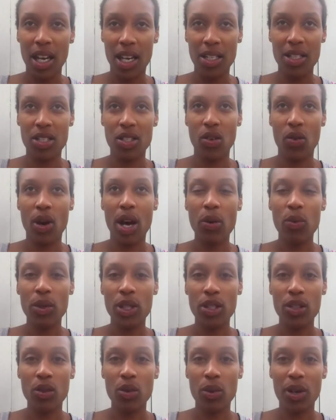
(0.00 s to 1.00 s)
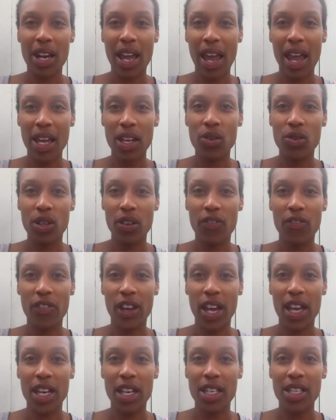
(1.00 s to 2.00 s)
And so I went through an angry
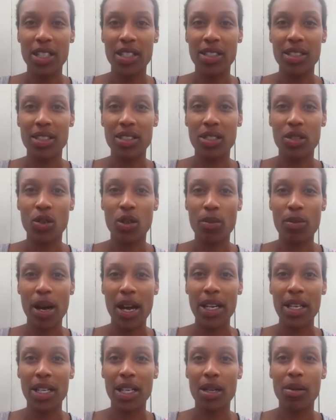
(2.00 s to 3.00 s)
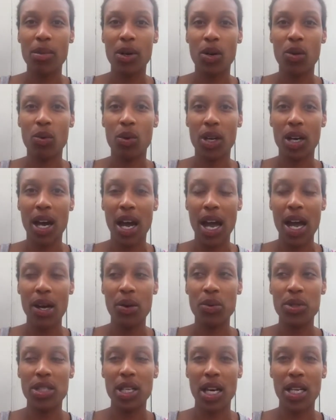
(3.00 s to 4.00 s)
phase during my chemo where I
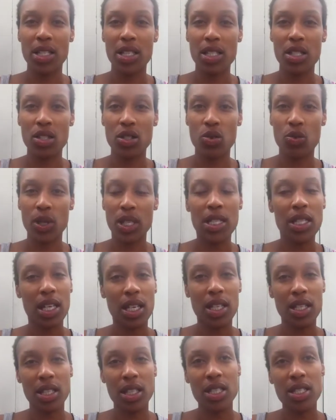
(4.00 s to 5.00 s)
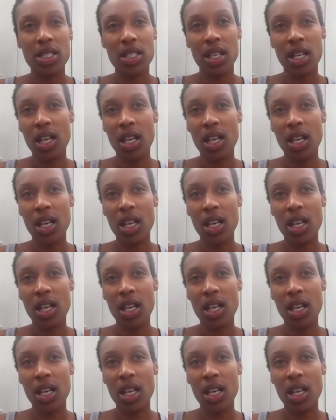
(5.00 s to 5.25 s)
was like, this is ridiculous.